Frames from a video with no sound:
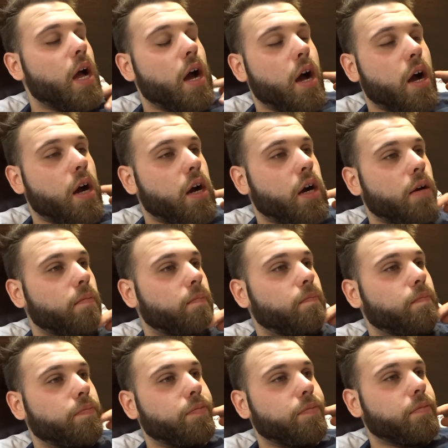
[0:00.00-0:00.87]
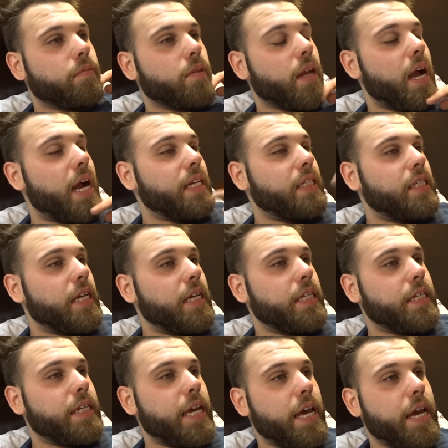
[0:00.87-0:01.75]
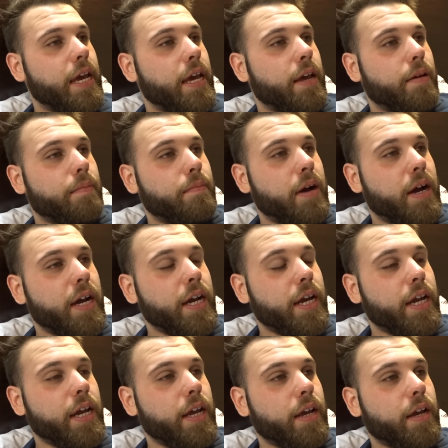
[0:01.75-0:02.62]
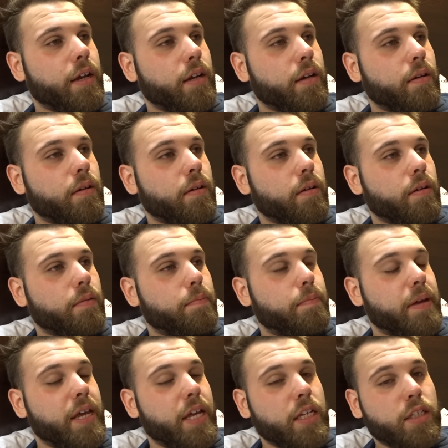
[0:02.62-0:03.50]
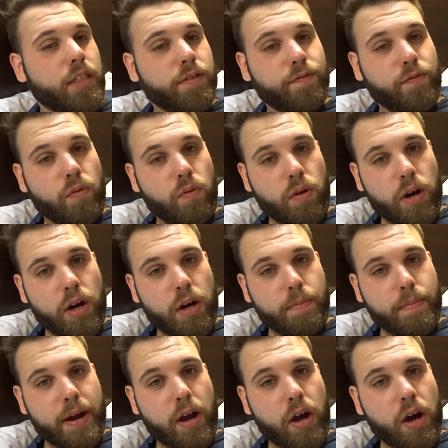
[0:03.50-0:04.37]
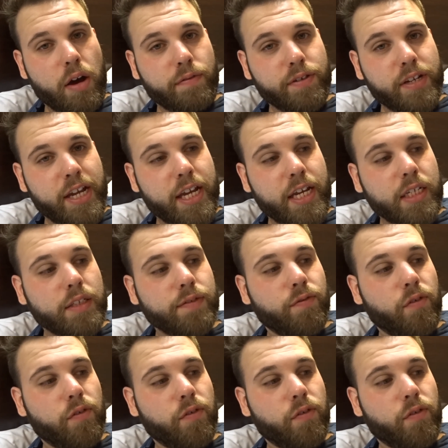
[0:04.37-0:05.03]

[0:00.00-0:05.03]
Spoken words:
I didn't get my bids for my off days